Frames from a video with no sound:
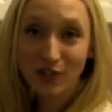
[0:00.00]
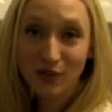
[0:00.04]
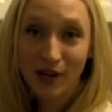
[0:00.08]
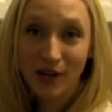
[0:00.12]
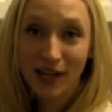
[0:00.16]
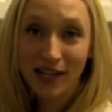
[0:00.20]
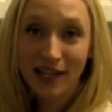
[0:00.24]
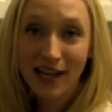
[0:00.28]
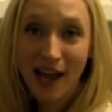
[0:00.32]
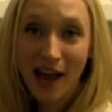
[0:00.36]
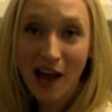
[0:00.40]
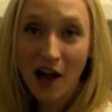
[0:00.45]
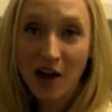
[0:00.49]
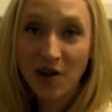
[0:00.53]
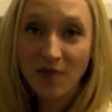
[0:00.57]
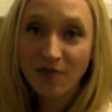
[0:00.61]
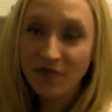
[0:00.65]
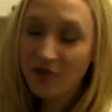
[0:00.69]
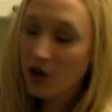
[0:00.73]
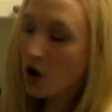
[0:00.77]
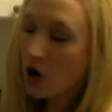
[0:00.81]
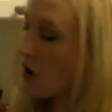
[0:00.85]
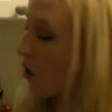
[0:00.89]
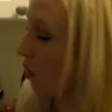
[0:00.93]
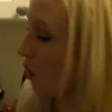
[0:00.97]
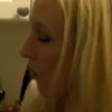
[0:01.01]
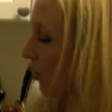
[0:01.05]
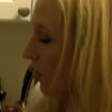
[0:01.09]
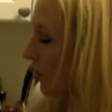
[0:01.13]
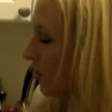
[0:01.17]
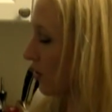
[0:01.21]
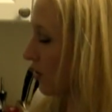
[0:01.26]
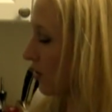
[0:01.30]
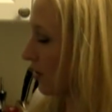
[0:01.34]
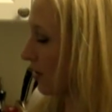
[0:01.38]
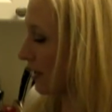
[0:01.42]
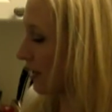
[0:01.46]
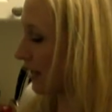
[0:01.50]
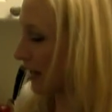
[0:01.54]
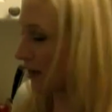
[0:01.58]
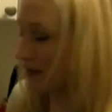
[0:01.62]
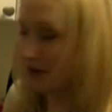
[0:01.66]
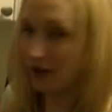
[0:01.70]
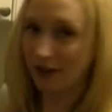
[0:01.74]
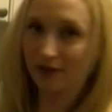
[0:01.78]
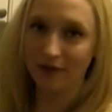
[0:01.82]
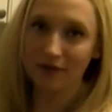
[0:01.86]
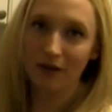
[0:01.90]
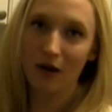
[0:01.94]
right now or you could give
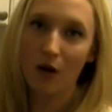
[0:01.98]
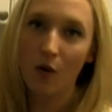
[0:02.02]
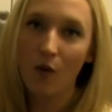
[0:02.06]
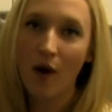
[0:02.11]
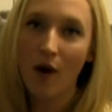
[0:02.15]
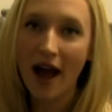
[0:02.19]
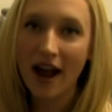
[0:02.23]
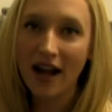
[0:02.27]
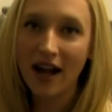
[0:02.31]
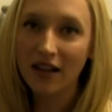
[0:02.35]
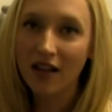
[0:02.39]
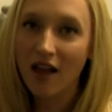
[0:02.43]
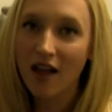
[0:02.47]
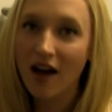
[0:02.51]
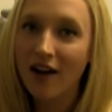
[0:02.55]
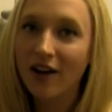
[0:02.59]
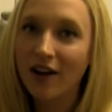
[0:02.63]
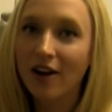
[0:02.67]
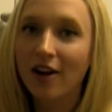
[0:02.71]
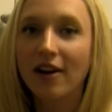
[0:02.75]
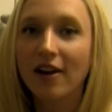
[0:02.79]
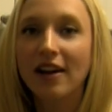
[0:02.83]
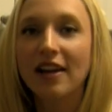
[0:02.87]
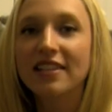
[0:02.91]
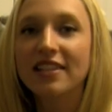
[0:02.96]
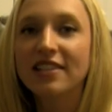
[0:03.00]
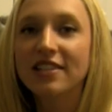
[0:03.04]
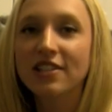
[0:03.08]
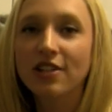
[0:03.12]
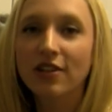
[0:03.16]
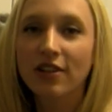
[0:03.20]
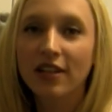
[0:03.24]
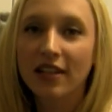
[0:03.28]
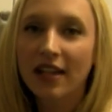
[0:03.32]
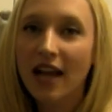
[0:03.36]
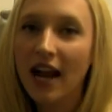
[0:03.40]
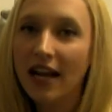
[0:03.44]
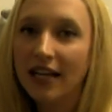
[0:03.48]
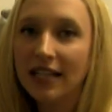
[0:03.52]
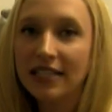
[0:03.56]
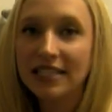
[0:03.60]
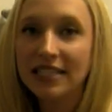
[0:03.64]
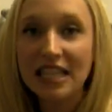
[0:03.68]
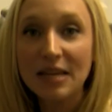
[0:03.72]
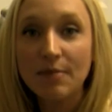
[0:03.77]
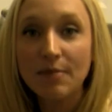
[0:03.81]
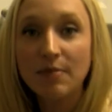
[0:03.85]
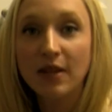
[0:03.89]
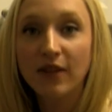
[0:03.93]
it a while longer. It's just going to kind
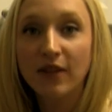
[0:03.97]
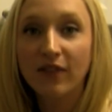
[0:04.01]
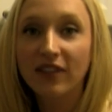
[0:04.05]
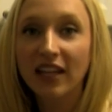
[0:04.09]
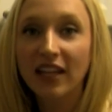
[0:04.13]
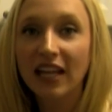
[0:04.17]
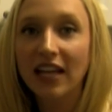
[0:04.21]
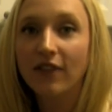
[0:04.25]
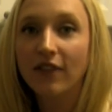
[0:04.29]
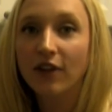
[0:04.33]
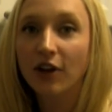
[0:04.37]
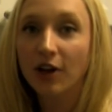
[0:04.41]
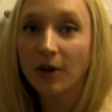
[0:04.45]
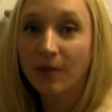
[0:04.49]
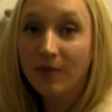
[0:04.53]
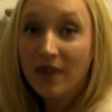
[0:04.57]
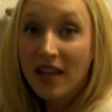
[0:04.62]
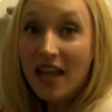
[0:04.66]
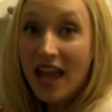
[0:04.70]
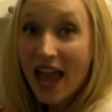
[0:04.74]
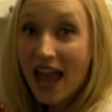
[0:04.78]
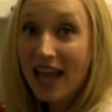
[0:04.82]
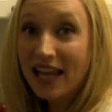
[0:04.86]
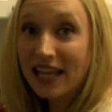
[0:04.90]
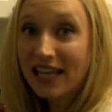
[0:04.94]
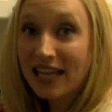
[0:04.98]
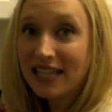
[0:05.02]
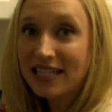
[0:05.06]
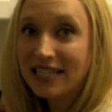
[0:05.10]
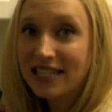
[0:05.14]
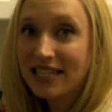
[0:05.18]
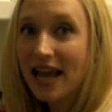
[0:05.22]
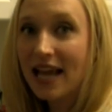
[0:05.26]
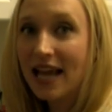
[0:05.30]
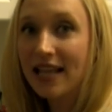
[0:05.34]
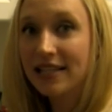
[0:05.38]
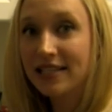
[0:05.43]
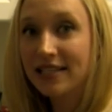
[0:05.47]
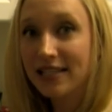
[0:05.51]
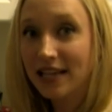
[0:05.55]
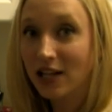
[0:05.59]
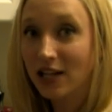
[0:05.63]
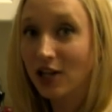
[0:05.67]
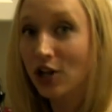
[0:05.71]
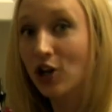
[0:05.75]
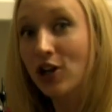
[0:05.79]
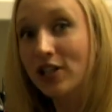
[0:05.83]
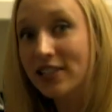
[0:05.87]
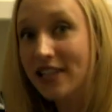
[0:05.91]
of deepen the flavor and condense
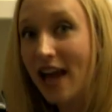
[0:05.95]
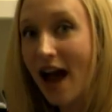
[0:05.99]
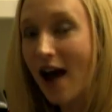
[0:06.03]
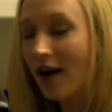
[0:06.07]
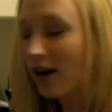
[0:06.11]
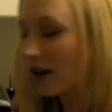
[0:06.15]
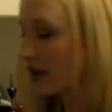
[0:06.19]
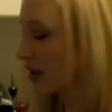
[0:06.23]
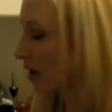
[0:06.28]
and cook down a